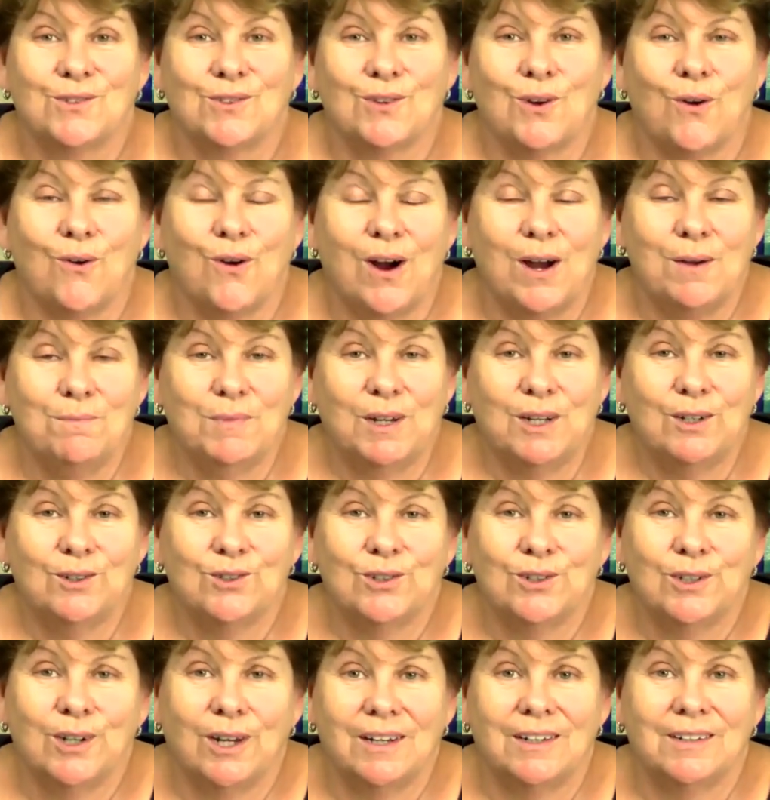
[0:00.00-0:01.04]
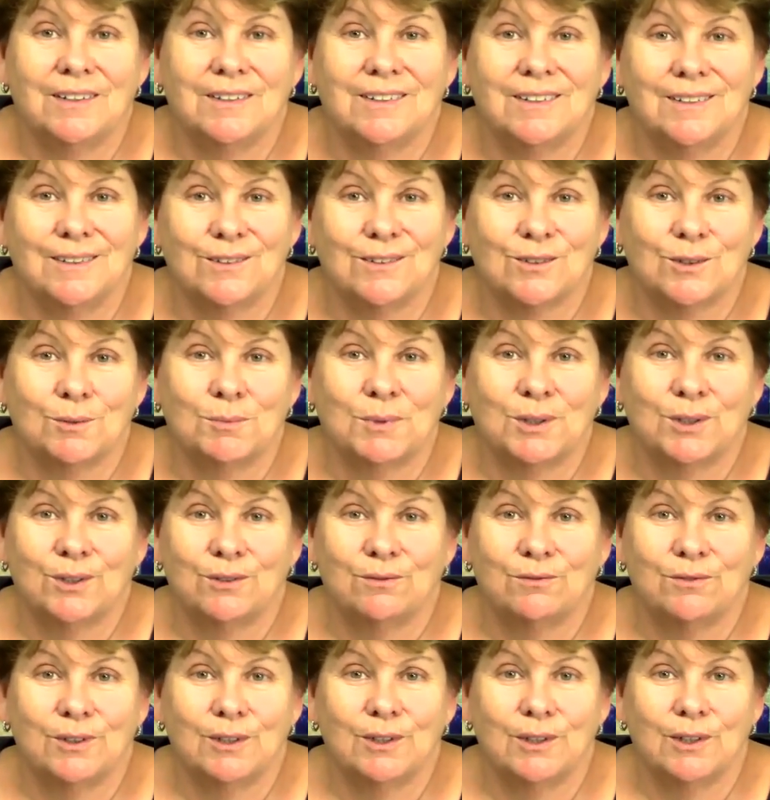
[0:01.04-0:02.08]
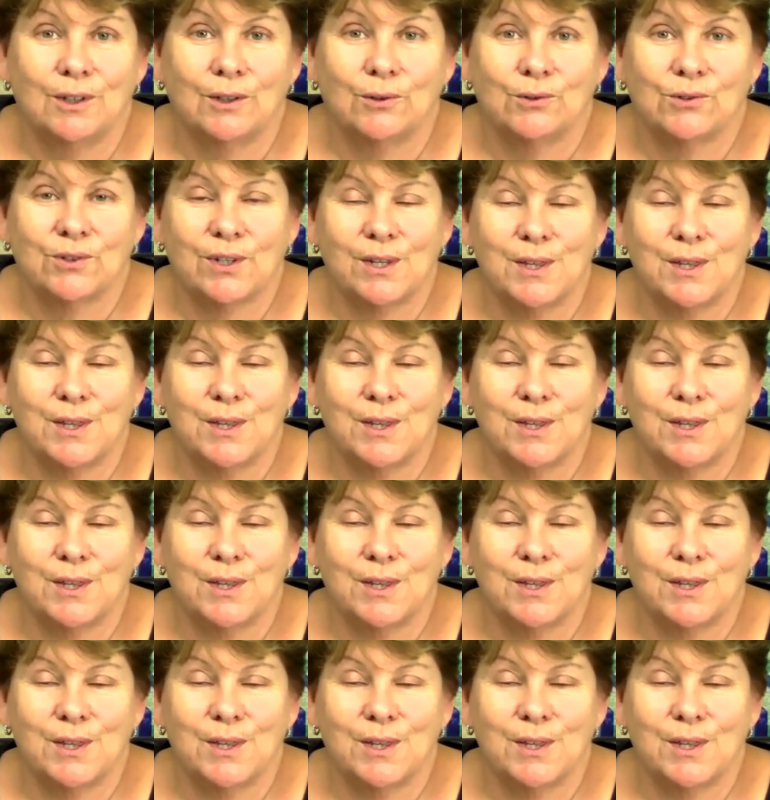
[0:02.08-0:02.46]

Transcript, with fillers: So I mentioned I had done some other videos.